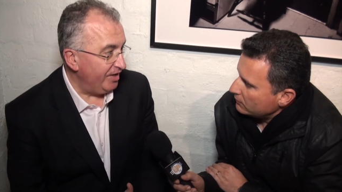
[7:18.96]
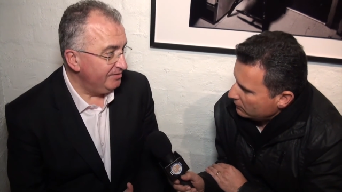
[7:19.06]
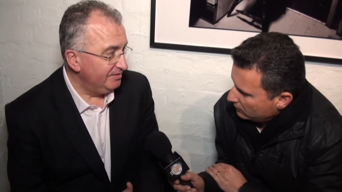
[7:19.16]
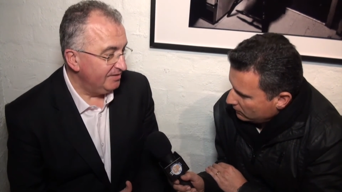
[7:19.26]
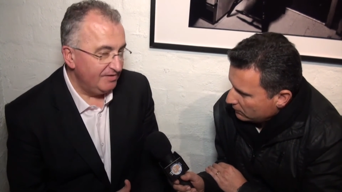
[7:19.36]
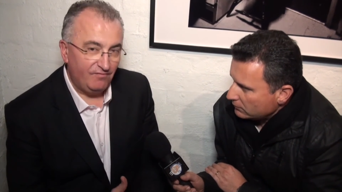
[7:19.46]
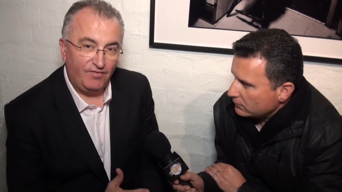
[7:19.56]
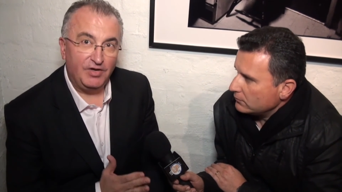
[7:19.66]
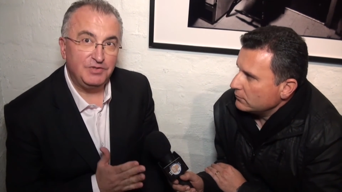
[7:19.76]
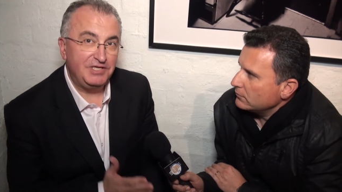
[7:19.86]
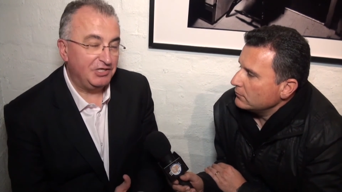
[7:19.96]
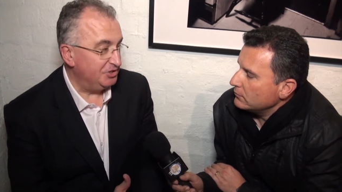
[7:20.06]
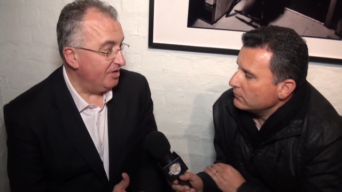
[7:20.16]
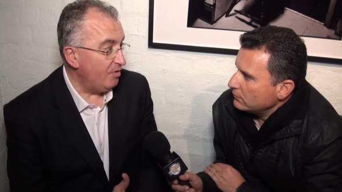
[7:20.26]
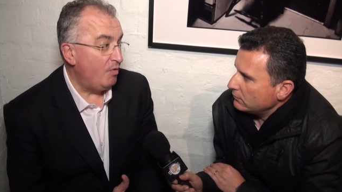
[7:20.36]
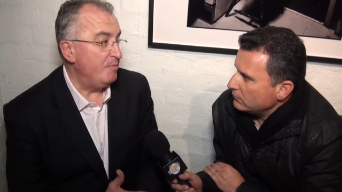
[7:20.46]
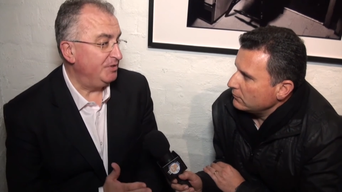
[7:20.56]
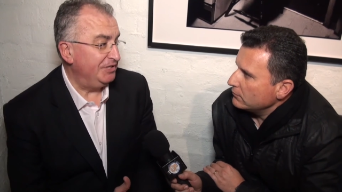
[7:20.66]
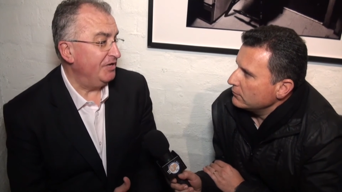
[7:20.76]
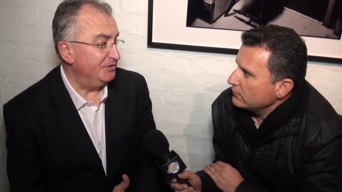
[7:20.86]
Speaker 1: kid follow his next show. I won't
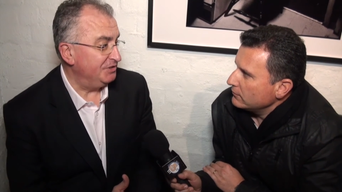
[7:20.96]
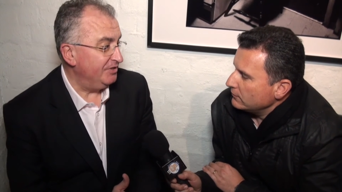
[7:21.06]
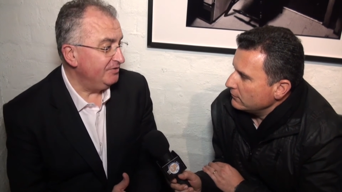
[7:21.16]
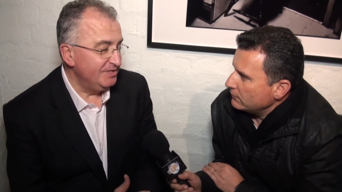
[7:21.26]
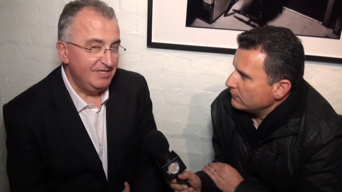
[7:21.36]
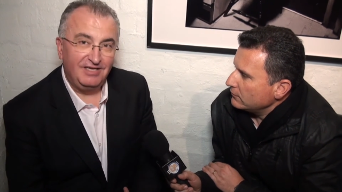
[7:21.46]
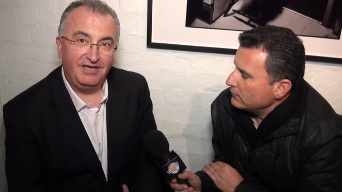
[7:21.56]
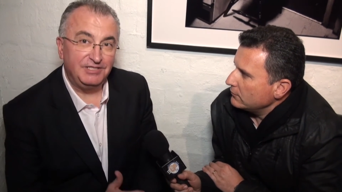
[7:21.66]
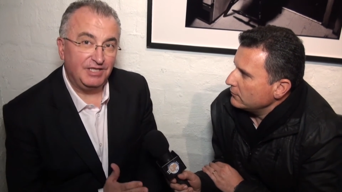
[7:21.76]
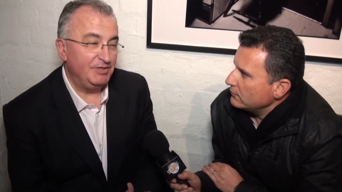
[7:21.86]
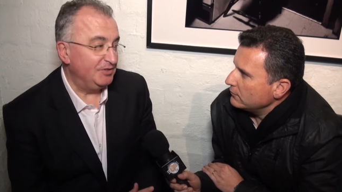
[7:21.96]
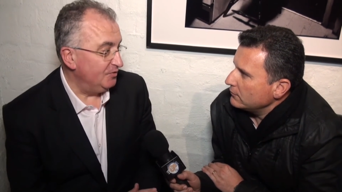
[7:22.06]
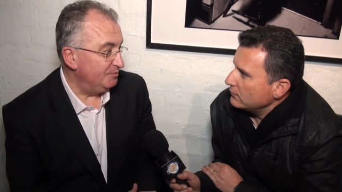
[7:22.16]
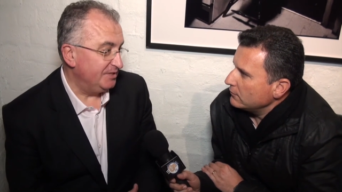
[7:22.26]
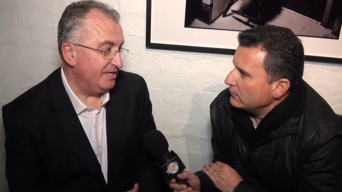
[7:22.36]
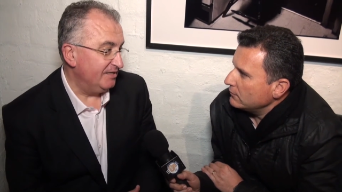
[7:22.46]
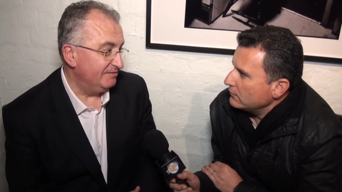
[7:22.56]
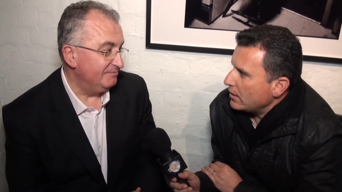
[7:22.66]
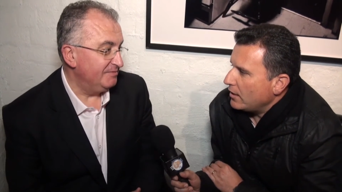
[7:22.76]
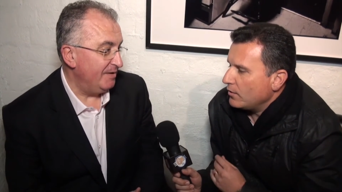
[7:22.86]
miss another show. He's going to be a superstar.
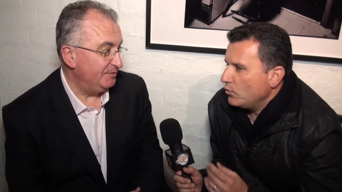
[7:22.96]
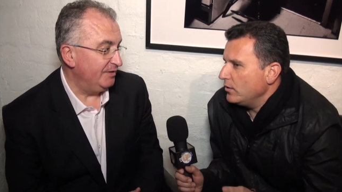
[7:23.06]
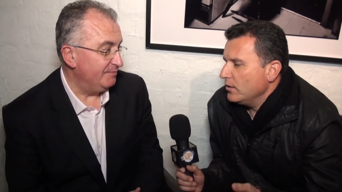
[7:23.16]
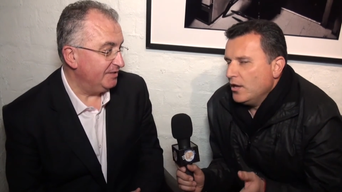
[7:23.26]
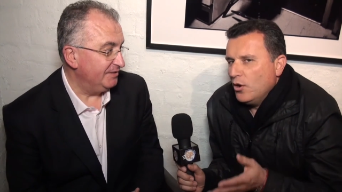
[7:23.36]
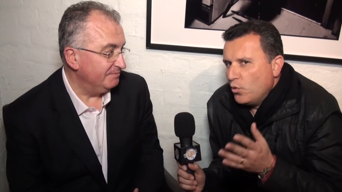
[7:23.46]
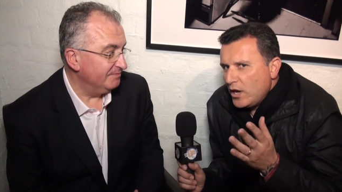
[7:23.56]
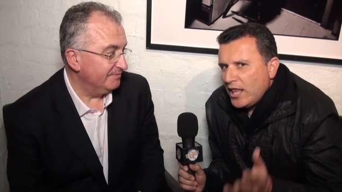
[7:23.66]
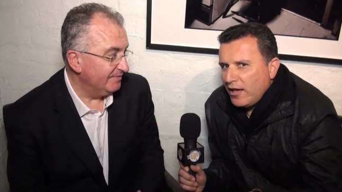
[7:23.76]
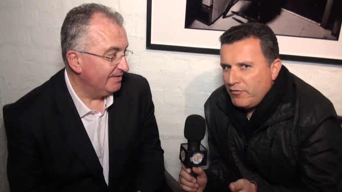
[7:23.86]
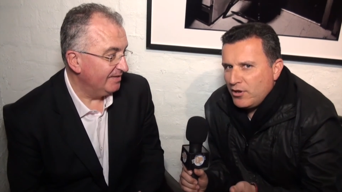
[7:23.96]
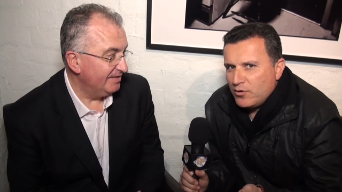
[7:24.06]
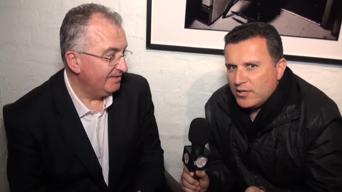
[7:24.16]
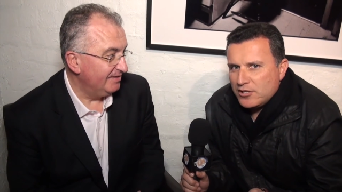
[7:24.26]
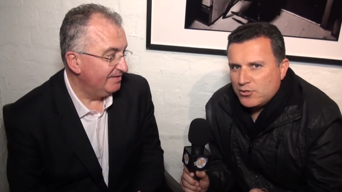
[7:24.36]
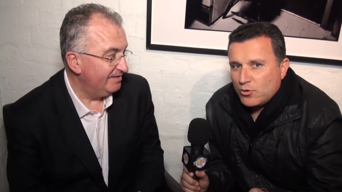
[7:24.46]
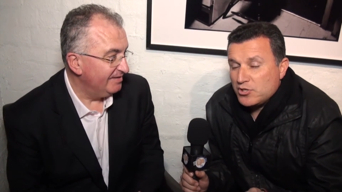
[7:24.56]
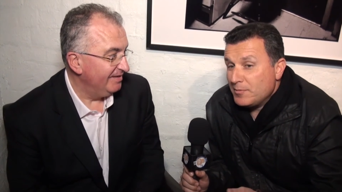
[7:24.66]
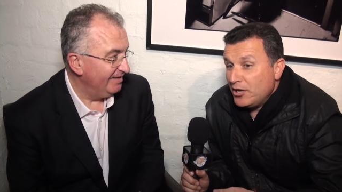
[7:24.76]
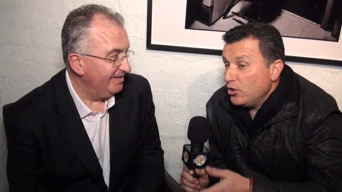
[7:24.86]
Yeah, absolutely we, amazing. We love hearing these
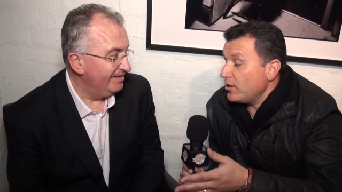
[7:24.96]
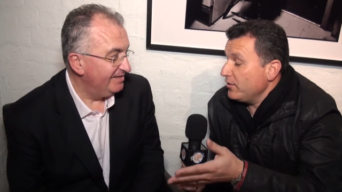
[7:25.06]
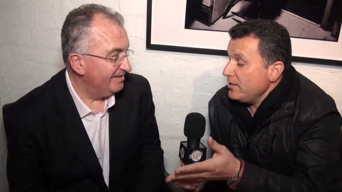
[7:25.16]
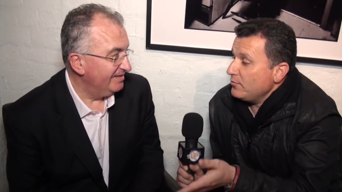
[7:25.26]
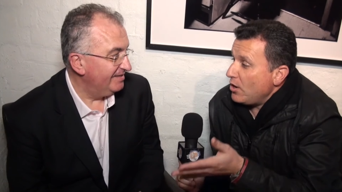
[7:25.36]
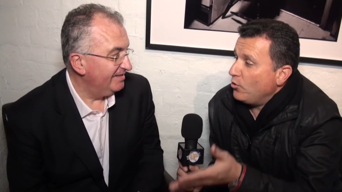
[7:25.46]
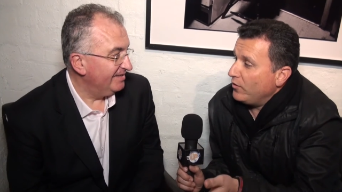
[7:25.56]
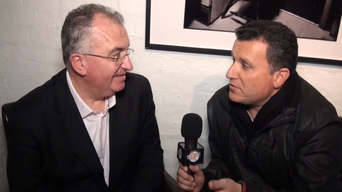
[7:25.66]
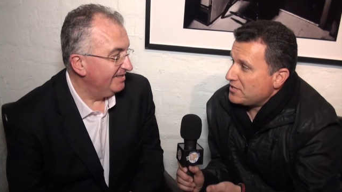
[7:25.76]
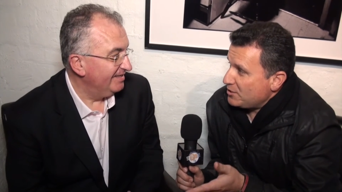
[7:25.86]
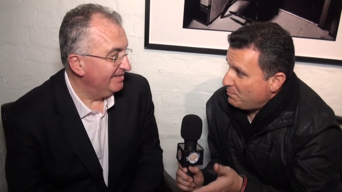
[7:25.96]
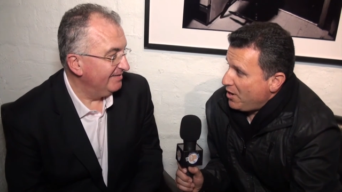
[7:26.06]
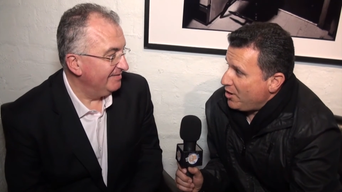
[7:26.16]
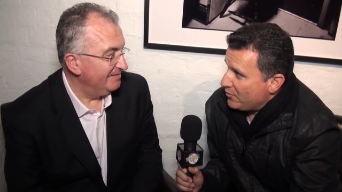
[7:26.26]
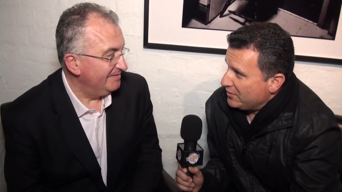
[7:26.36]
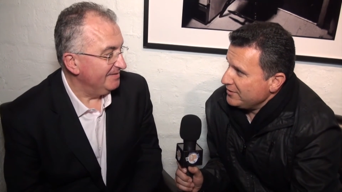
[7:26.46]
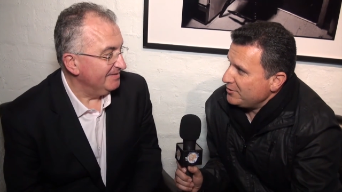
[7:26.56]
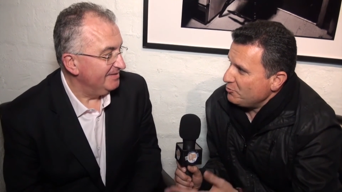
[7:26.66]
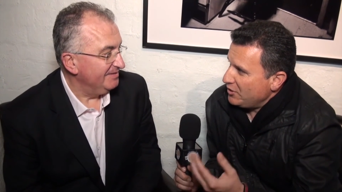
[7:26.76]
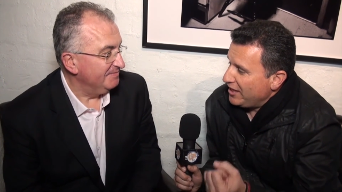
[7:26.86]
stories. I mean,
Speaker 2: look, I think all of us as
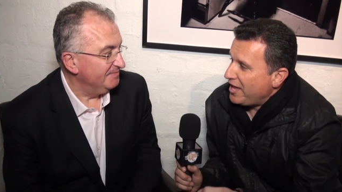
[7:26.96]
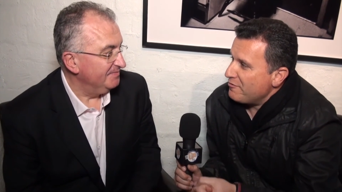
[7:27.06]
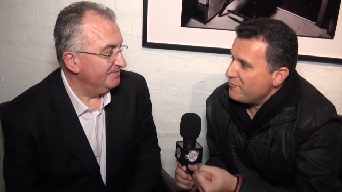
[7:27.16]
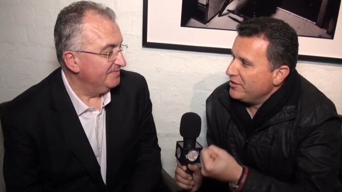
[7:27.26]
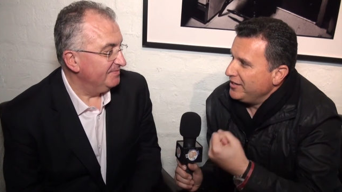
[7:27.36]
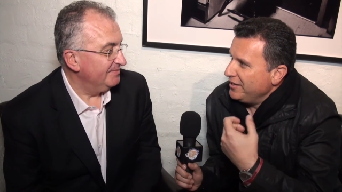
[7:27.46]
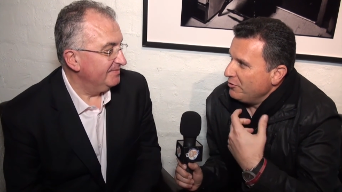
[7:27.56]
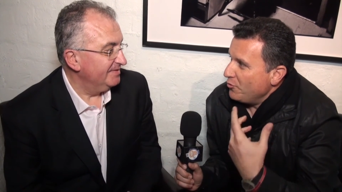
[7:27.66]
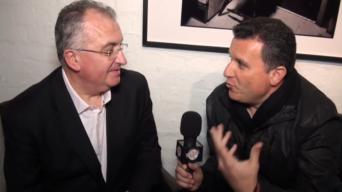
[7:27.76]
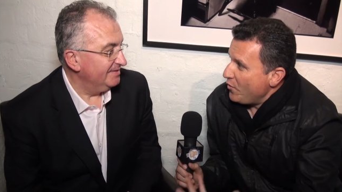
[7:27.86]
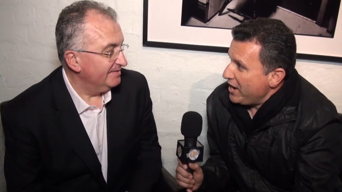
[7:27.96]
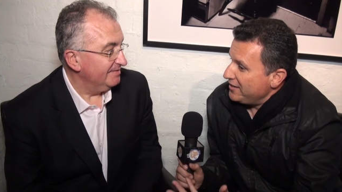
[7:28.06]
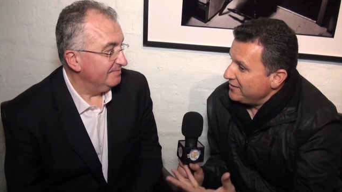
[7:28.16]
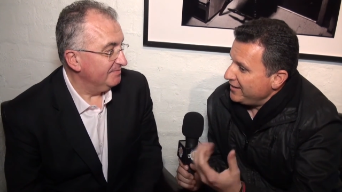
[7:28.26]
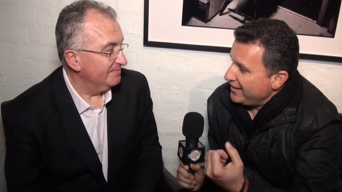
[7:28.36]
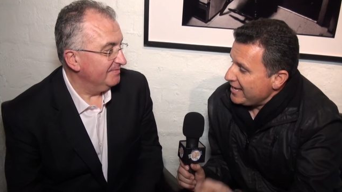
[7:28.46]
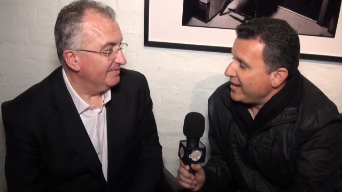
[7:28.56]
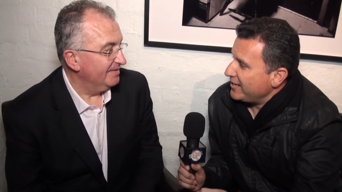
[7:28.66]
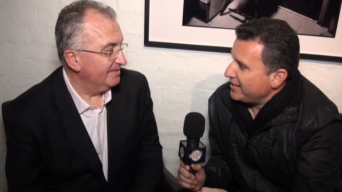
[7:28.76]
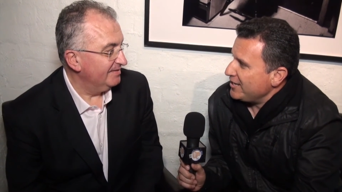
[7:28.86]
parents, we love w- when
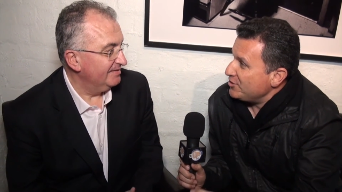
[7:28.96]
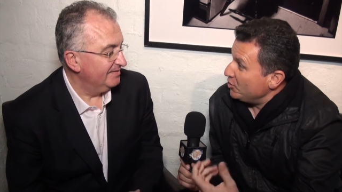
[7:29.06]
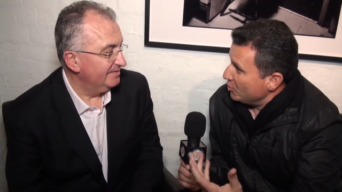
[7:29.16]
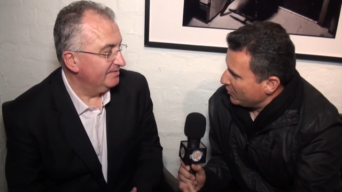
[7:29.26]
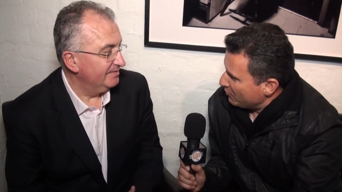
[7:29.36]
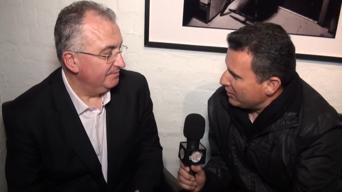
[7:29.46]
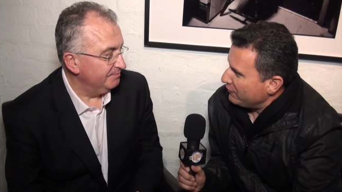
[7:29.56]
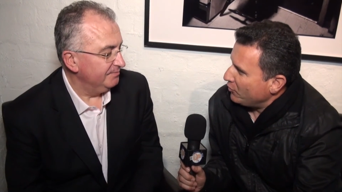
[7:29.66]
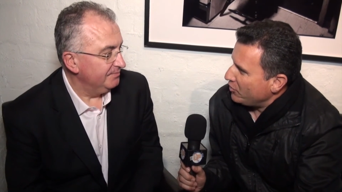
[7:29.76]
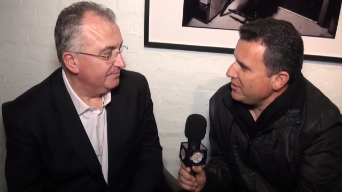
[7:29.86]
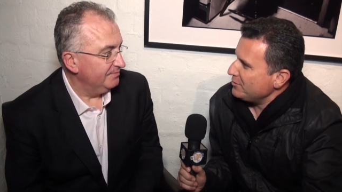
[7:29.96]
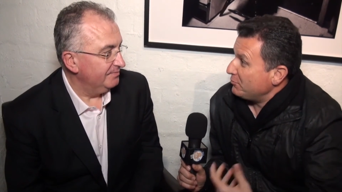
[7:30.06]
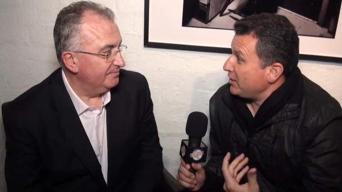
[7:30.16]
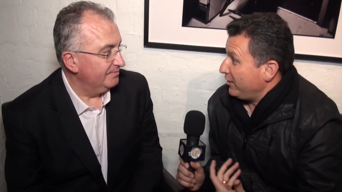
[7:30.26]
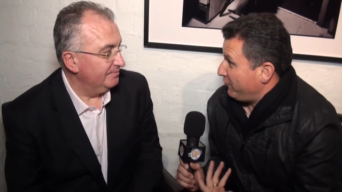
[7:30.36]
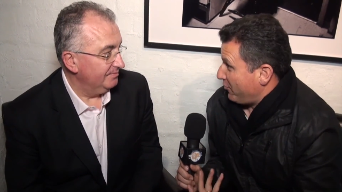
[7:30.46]
younger kids are doing wonderful things, particularly